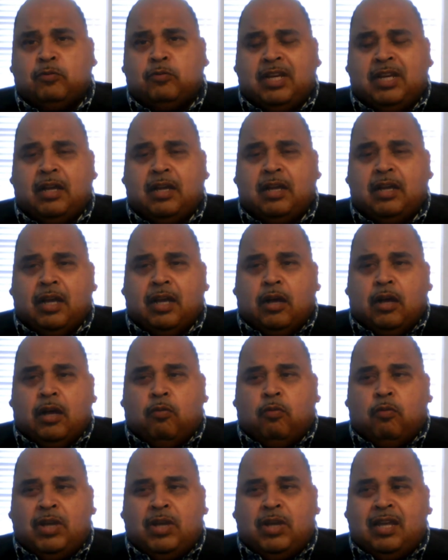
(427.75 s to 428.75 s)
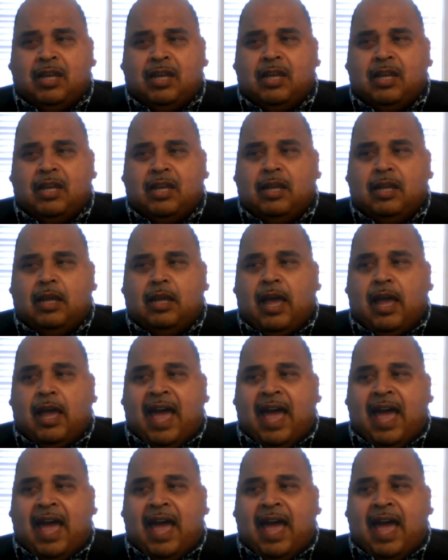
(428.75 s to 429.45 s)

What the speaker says: We